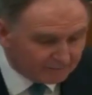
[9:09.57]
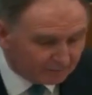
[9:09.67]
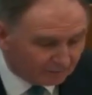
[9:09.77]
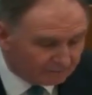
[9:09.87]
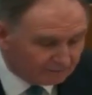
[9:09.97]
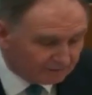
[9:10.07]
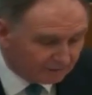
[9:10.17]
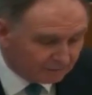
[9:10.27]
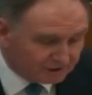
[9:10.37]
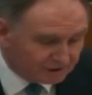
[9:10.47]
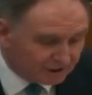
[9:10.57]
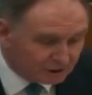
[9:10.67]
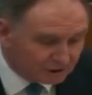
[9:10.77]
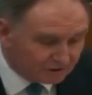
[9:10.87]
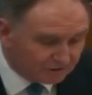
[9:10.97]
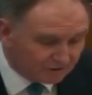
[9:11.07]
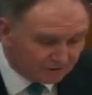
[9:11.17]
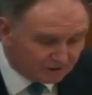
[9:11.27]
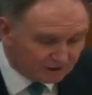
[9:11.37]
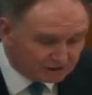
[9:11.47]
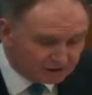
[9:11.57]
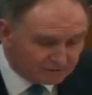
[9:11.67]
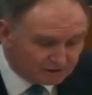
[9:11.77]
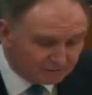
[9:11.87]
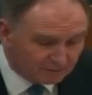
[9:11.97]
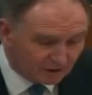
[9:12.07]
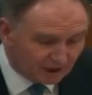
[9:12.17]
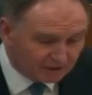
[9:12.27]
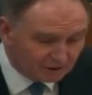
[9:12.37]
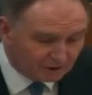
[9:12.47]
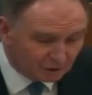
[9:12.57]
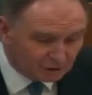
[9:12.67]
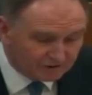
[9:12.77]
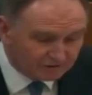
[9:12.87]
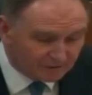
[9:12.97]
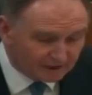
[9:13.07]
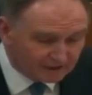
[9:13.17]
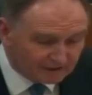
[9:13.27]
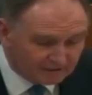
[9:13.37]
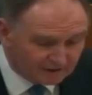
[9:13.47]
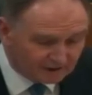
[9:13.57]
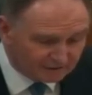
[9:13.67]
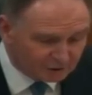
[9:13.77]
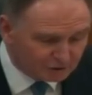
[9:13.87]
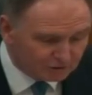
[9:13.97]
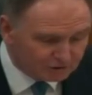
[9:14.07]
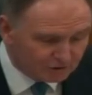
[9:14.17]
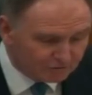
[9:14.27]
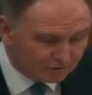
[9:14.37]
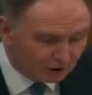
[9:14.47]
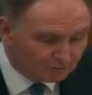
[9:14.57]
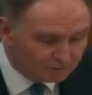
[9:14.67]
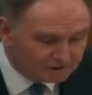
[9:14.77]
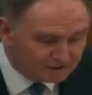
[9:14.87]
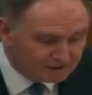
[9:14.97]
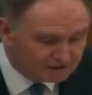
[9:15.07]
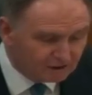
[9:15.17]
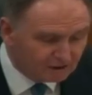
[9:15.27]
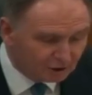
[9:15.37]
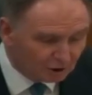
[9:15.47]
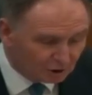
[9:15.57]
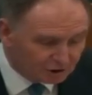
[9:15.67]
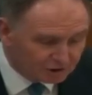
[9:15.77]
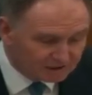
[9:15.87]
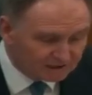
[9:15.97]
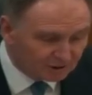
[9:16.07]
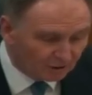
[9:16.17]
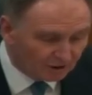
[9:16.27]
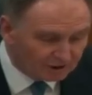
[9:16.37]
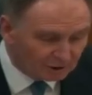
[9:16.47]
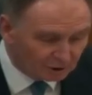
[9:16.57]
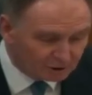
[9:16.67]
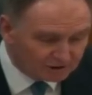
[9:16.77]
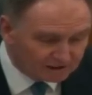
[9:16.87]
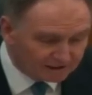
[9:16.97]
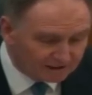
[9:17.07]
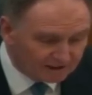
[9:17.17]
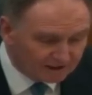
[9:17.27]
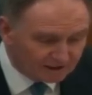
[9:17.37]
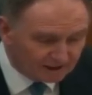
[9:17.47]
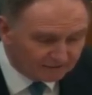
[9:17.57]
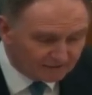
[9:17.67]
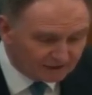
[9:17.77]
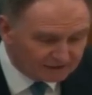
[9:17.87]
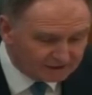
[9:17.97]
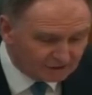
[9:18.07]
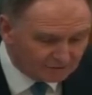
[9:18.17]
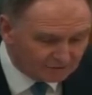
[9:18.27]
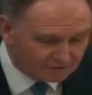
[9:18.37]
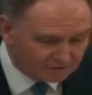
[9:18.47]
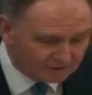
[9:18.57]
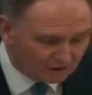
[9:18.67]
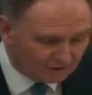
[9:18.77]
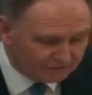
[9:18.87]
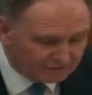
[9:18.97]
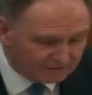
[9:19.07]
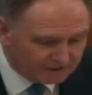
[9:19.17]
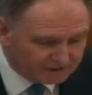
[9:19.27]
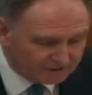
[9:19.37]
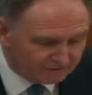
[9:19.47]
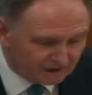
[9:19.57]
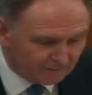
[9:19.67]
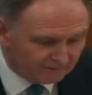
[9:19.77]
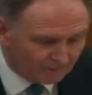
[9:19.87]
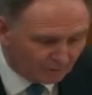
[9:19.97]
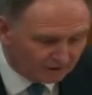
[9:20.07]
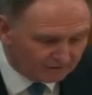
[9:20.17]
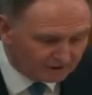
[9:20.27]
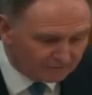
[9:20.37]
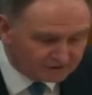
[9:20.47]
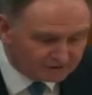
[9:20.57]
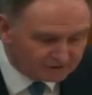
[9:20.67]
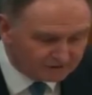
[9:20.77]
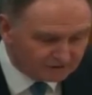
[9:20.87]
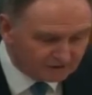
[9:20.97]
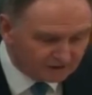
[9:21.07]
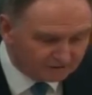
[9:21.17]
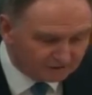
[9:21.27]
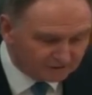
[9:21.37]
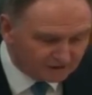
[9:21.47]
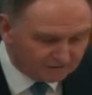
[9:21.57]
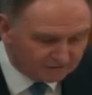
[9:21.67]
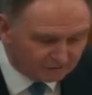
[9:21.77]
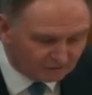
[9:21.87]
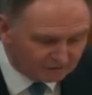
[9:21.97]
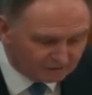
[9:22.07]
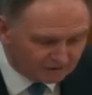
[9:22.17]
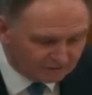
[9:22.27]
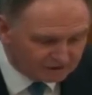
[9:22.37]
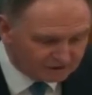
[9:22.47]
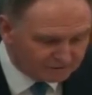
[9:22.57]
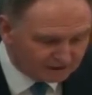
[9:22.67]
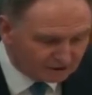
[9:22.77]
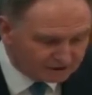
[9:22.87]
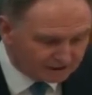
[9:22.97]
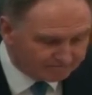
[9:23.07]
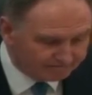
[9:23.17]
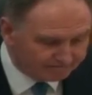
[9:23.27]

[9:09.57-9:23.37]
For example, there was a danger that the attempted bribe could have made the other jurors overcompensate, consciously or unconsciously, if they assumed that the offer must have come from one of the appellants, and that therefore they must be guilty.